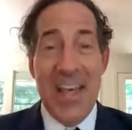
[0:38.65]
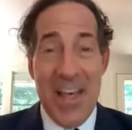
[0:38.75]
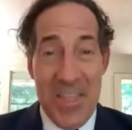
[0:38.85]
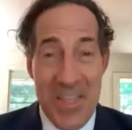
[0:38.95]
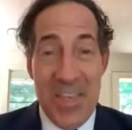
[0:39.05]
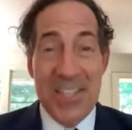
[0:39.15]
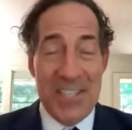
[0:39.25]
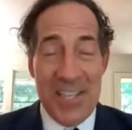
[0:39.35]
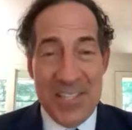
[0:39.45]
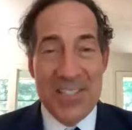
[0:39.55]
This
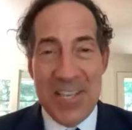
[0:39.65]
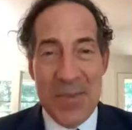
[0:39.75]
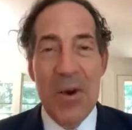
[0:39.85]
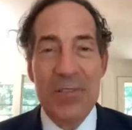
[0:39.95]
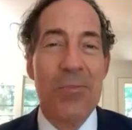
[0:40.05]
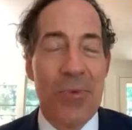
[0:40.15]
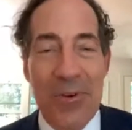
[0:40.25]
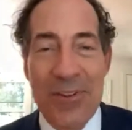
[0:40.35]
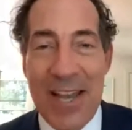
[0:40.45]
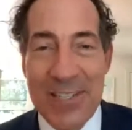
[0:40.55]
is the most
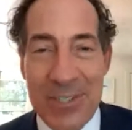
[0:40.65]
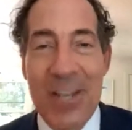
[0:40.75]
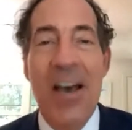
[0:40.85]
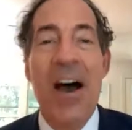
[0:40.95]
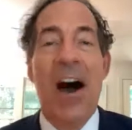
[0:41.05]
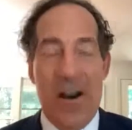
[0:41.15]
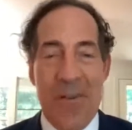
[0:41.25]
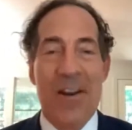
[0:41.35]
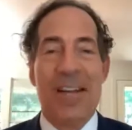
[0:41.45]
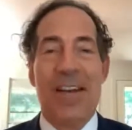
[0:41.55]
important election of
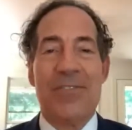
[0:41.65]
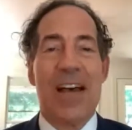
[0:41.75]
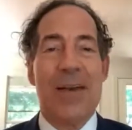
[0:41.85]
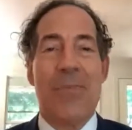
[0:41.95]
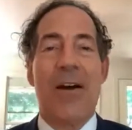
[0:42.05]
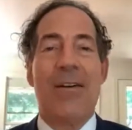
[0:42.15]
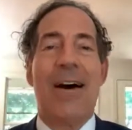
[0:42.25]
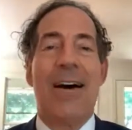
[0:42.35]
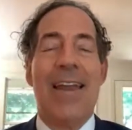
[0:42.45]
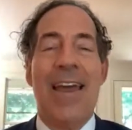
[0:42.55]
our lifetime, bar
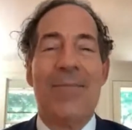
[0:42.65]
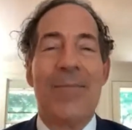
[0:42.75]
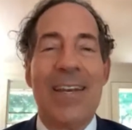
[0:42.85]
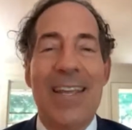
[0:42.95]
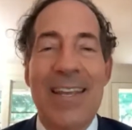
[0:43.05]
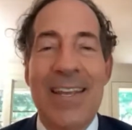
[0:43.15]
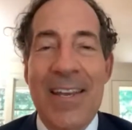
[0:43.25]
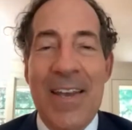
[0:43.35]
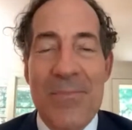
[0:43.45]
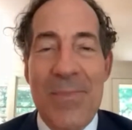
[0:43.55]
none. And we need
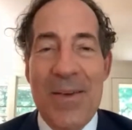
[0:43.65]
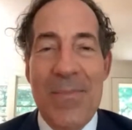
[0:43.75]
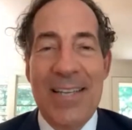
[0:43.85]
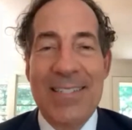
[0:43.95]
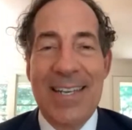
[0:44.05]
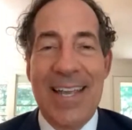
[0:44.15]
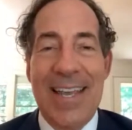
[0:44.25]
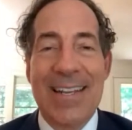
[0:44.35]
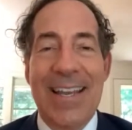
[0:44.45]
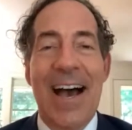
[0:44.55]
Mia Mason
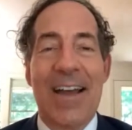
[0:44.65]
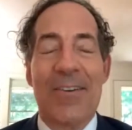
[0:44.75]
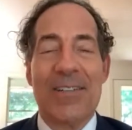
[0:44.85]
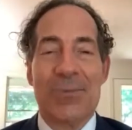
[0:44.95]
in Congress.